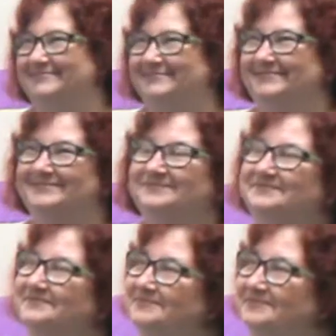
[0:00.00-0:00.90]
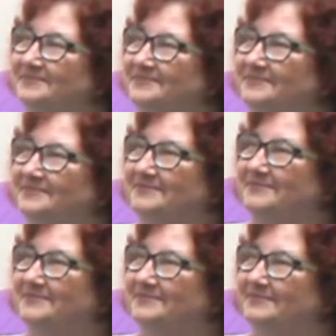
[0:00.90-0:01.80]

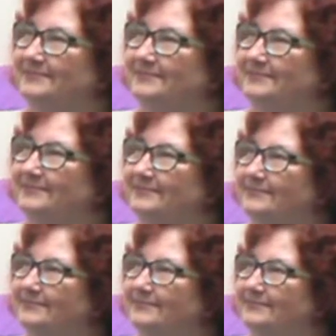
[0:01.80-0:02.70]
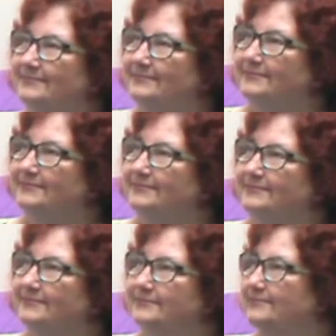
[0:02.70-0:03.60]

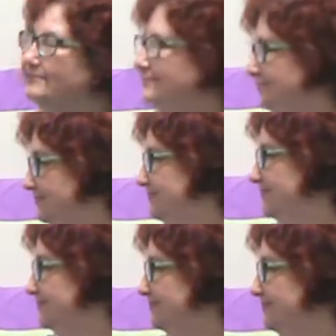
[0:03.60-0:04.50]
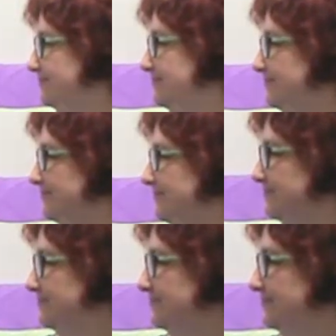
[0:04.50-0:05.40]
[no speech]